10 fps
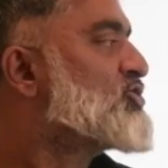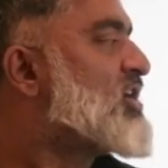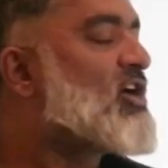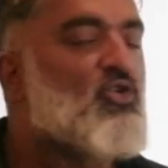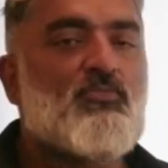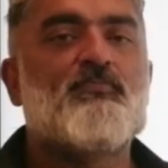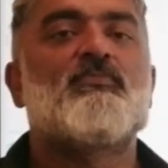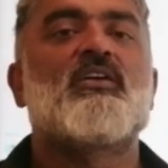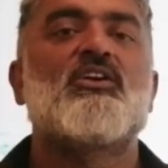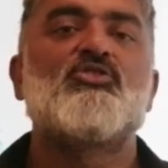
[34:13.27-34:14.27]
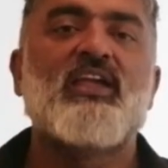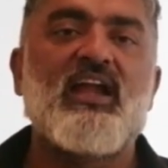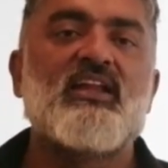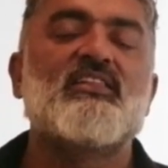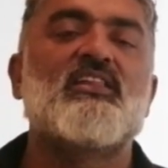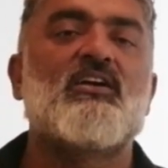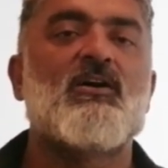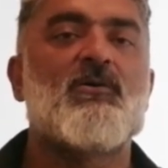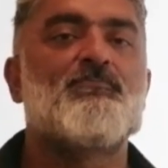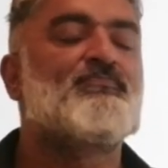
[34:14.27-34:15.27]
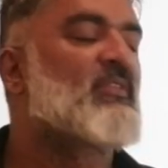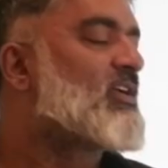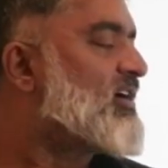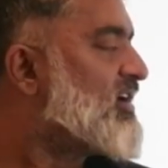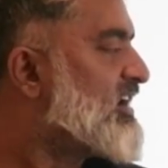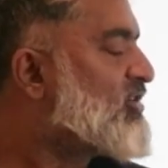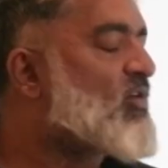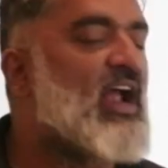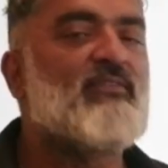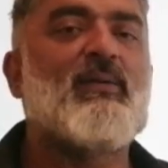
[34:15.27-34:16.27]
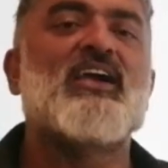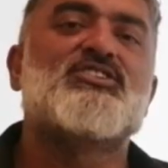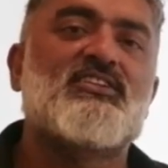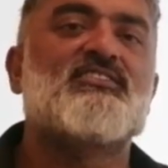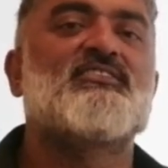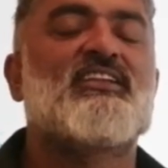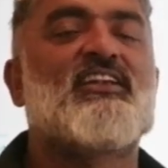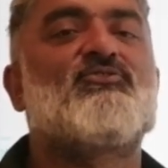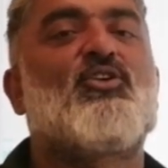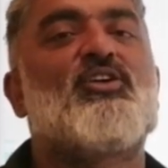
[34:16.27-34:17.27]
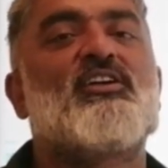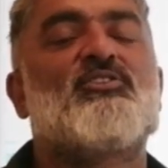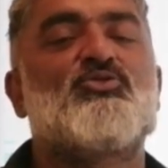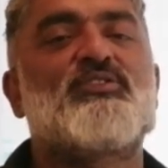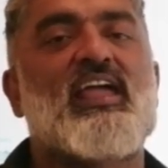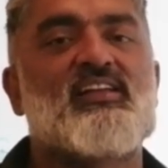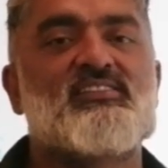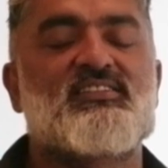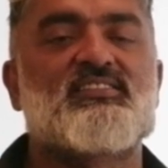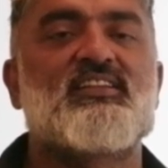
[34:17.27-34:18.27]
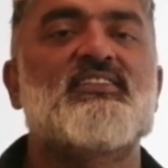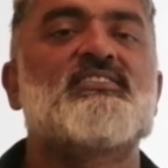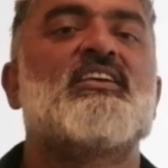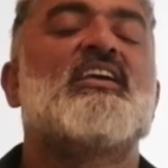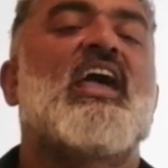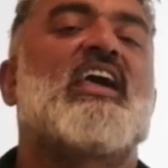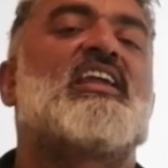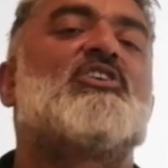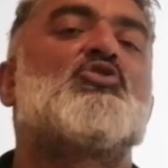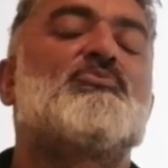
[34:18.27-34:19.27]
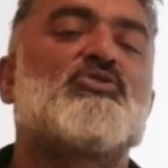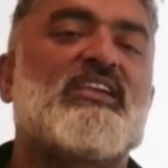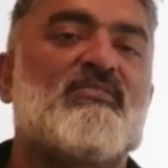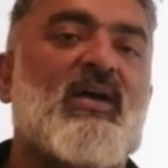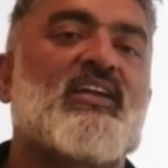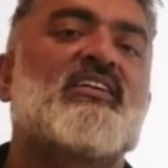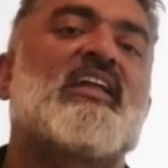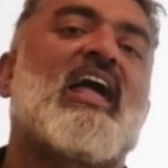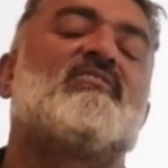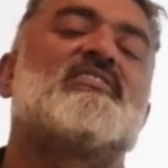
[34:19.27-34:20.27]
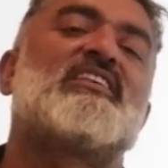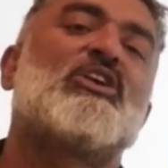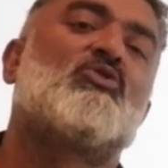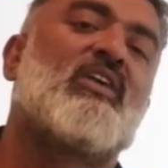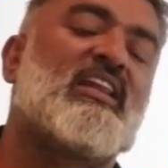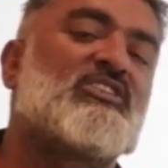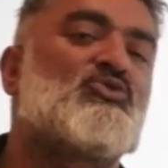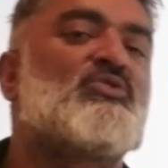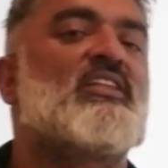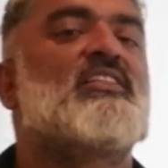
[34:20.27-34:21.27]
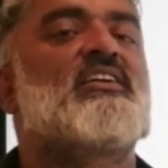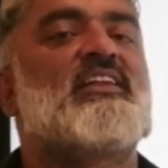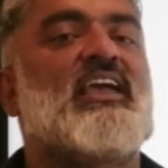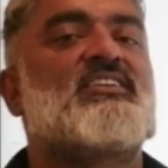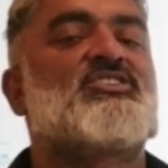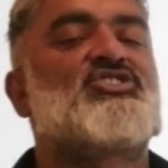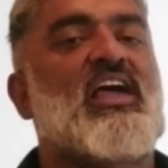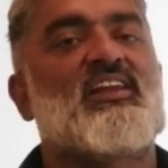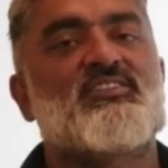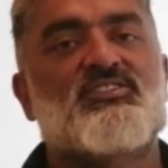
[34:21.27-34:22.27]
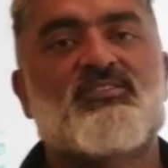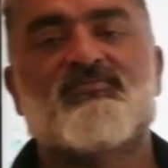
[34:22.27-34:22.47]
So I hope you're getting the required passion involved to tackle such things, and I hope you keep at it. I will see you very soon in the next challenge.